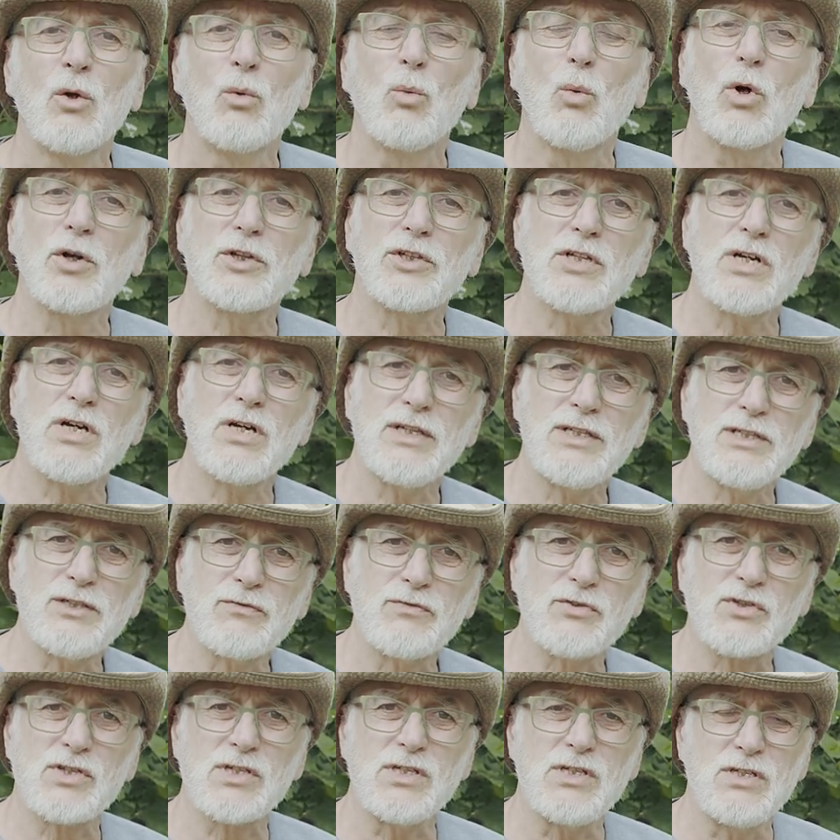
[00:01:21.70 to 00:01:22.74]
What kind
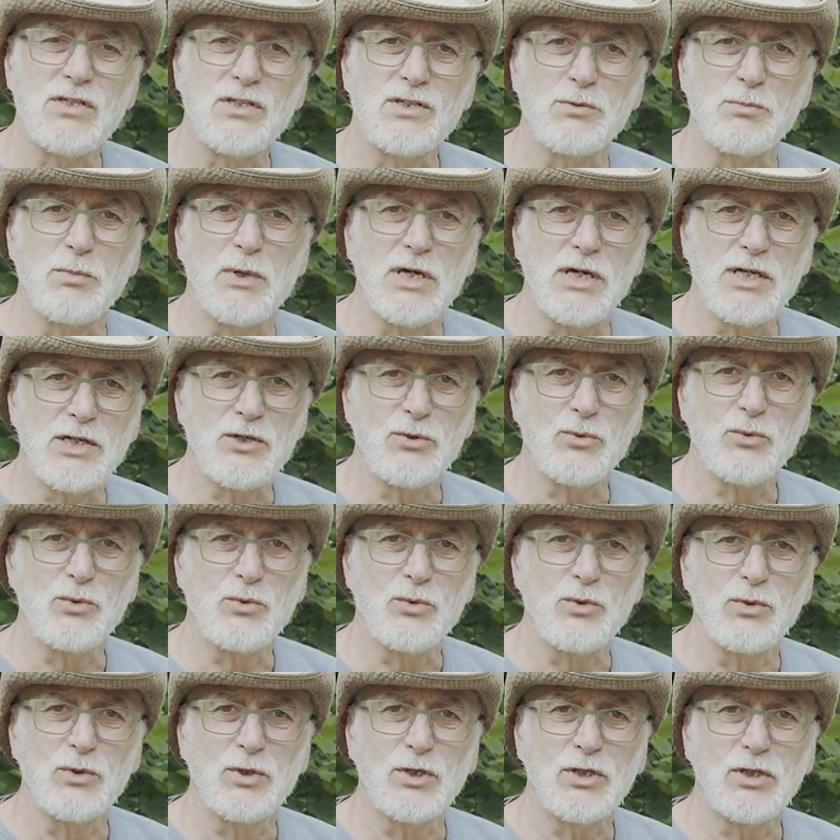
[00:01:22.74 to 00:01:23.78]
of seeds might
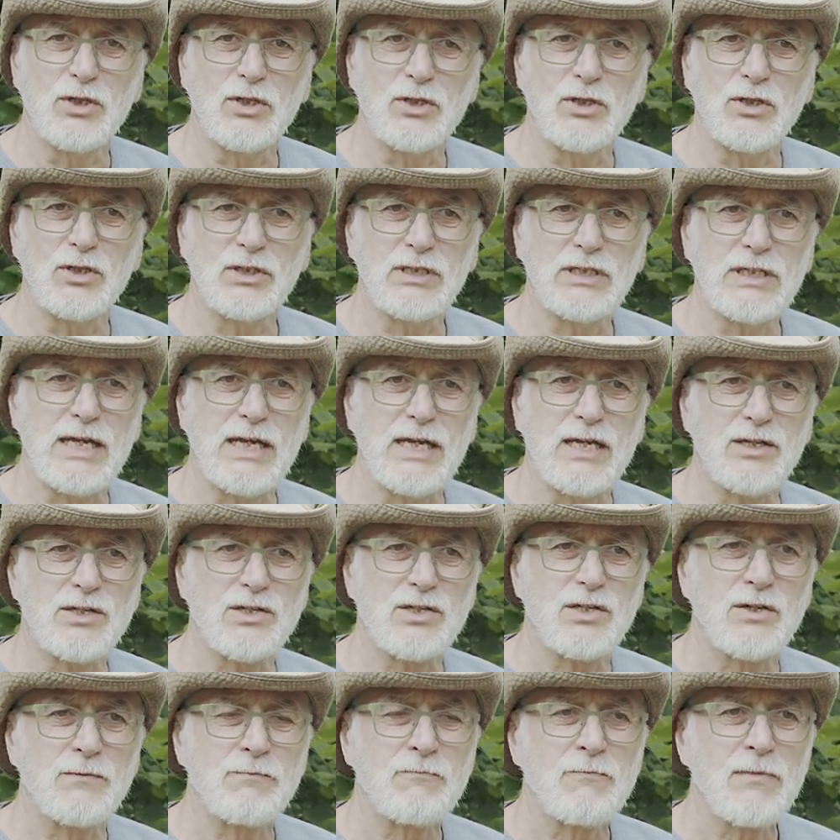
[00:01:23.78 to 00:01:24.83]
you
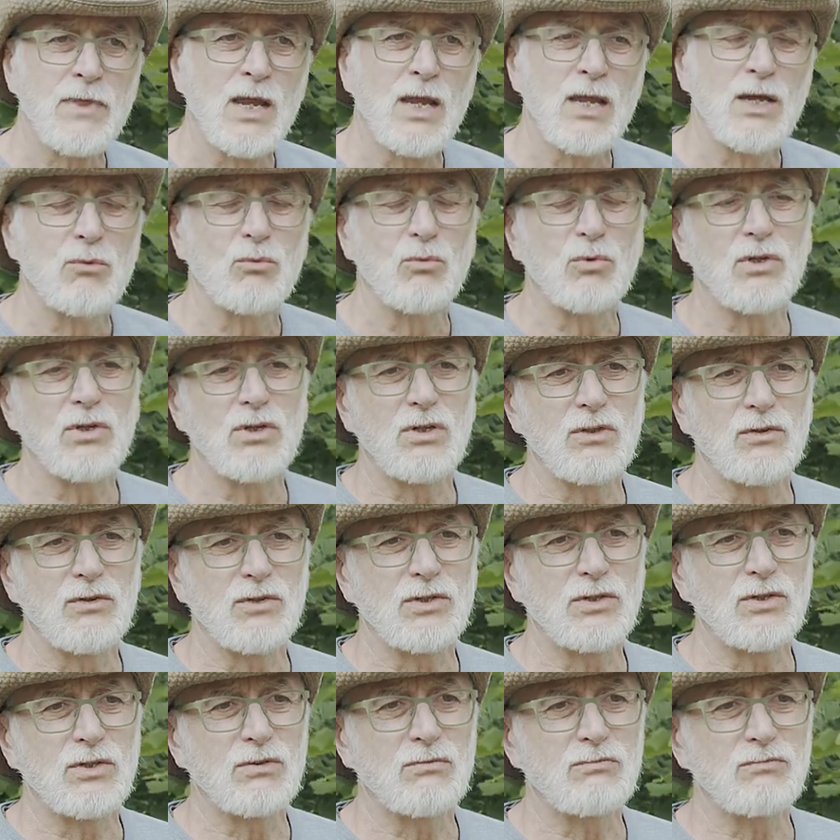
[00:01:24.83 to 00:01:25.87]
get? Well,
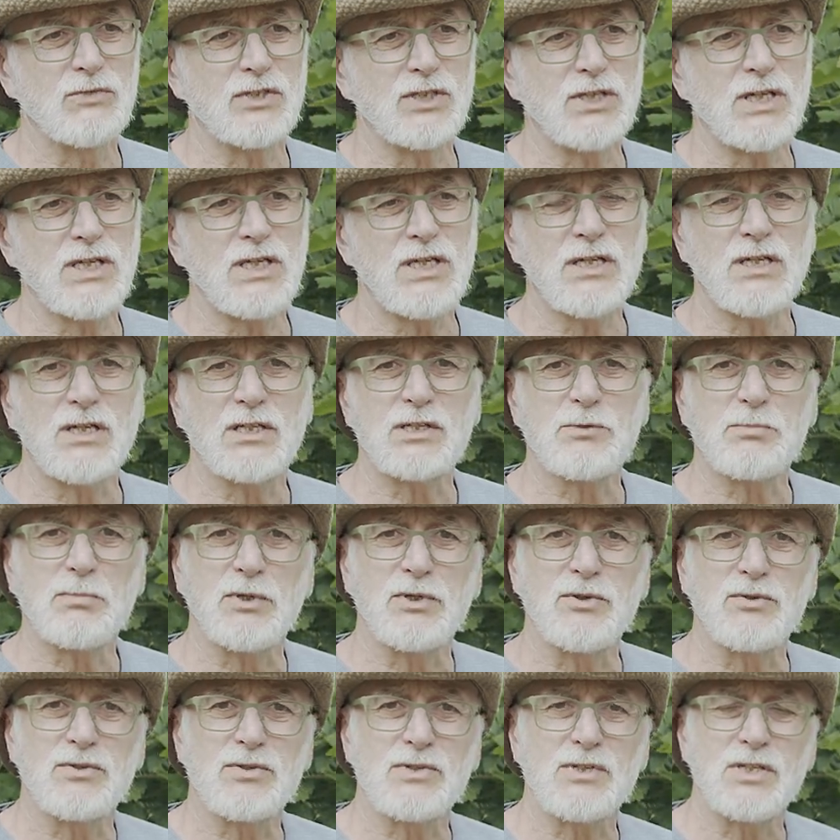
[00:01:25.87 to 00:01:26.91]
the key, I
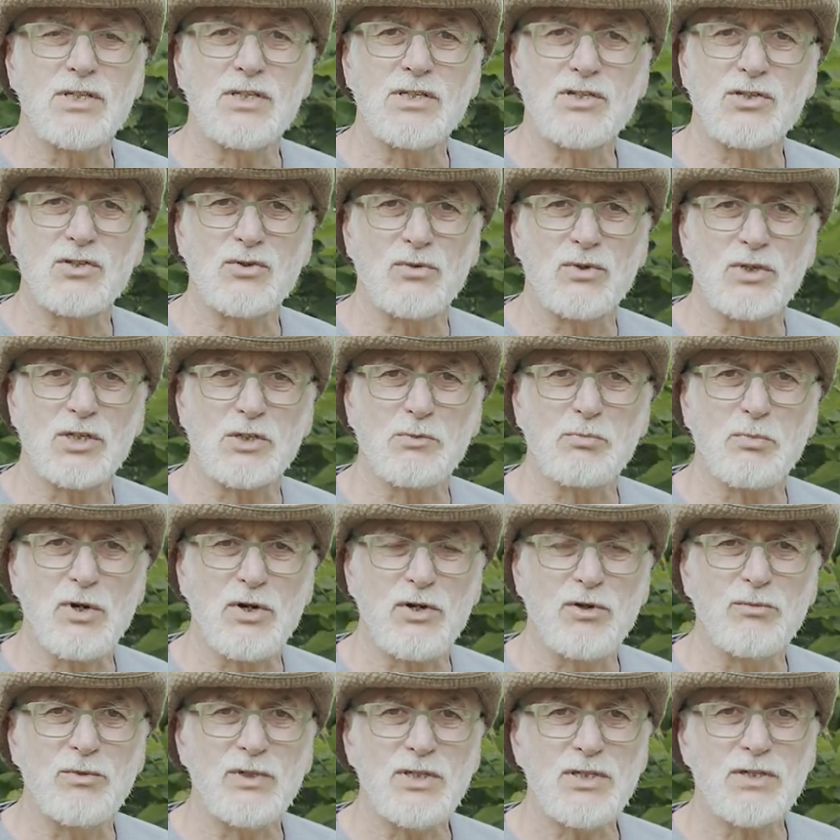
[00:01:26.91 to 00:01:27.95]
suppose, is to
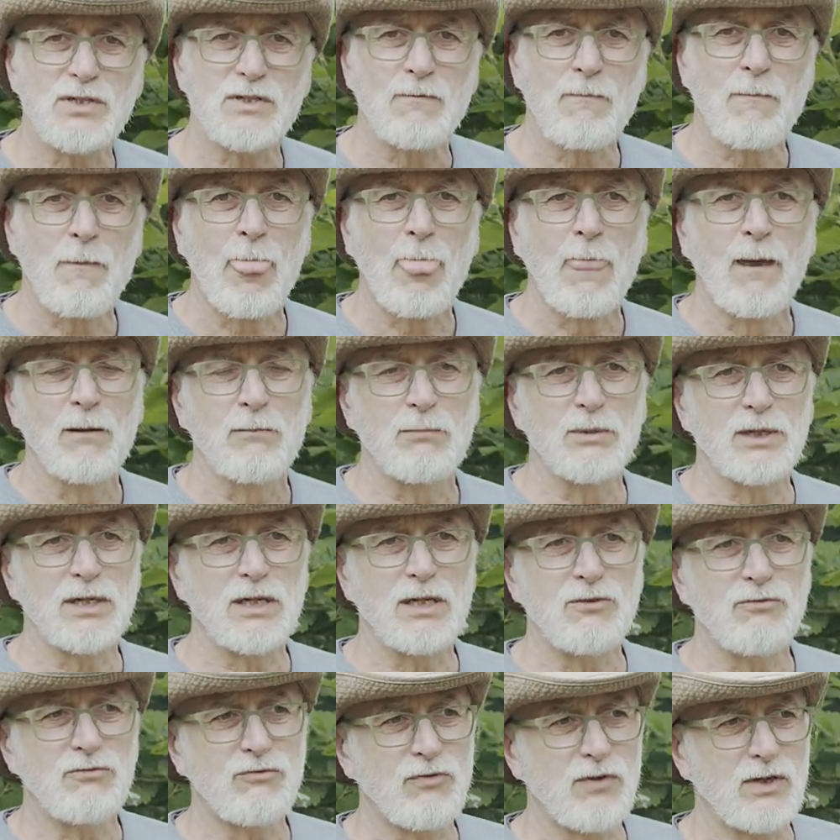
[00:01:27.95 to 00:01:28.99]
experiment. But
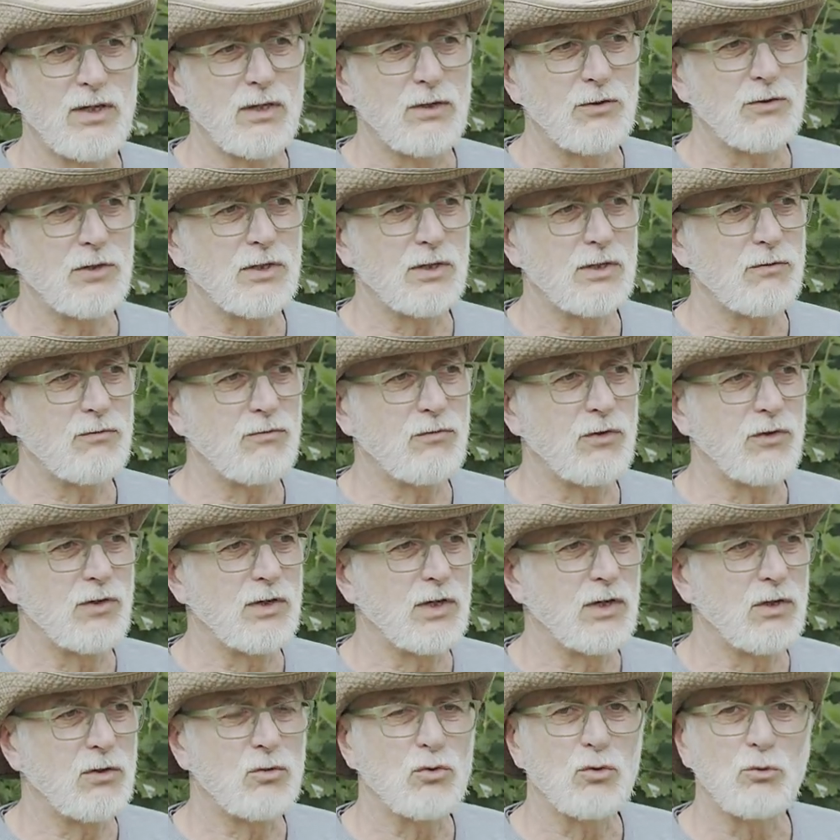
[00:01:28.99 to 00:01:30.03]
I've found that for
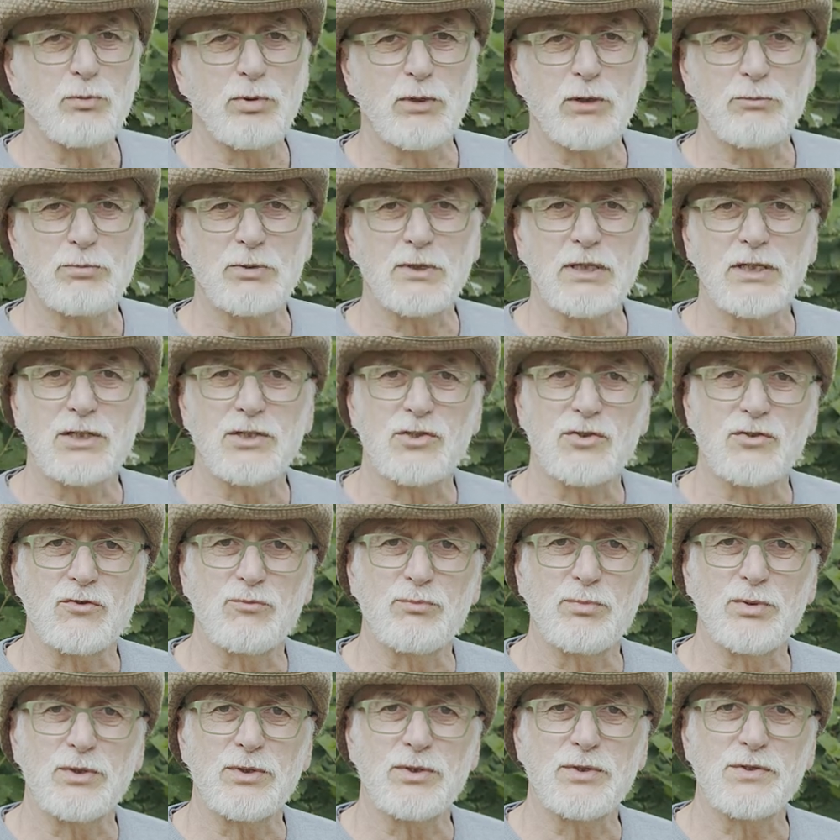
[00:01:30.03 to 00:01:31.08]
the local population
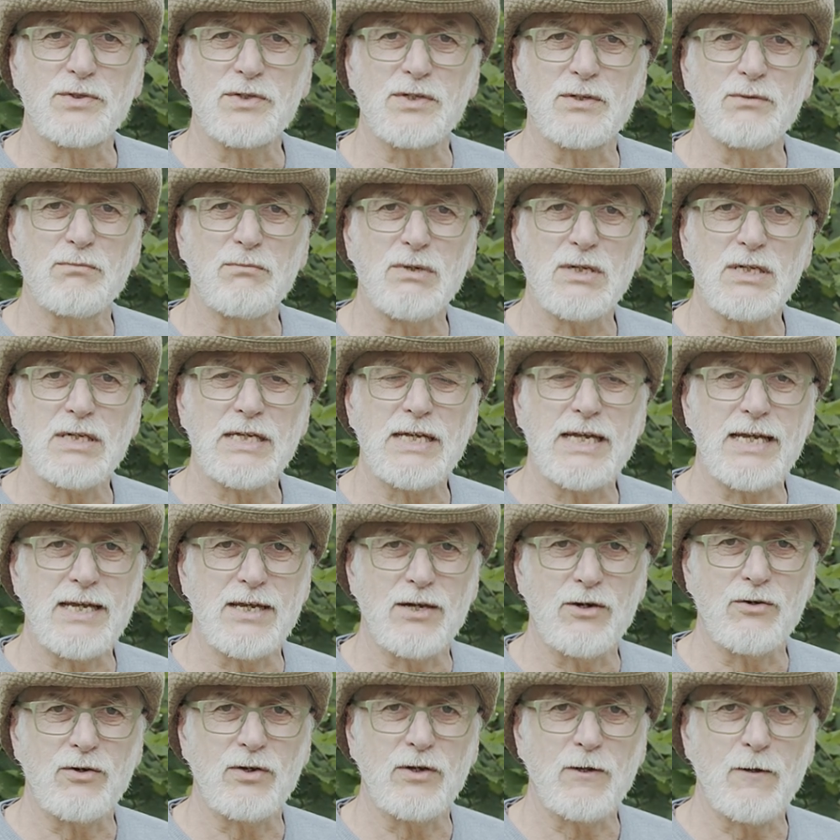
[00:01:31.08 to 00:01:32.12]
of birds in my
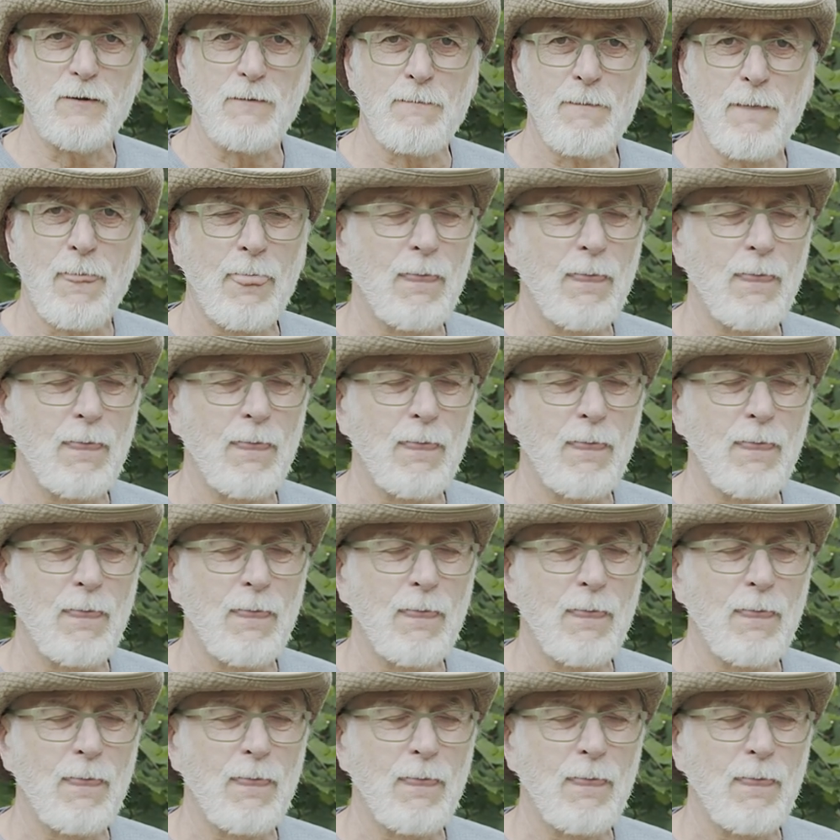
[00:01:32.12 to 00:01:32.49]
area,